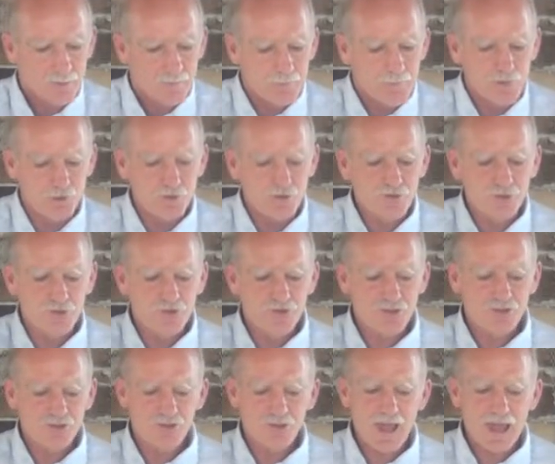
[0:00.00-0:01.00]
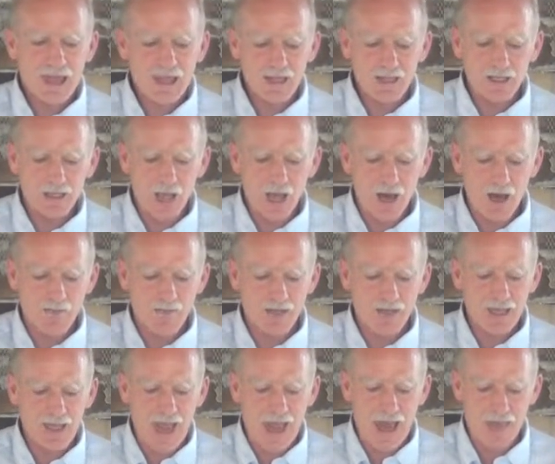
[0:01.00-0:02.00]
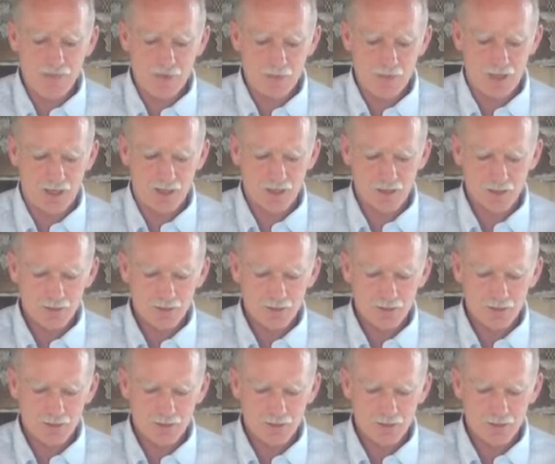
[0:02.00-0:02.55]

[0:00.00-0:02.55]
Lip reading: There's the scale of a gathering.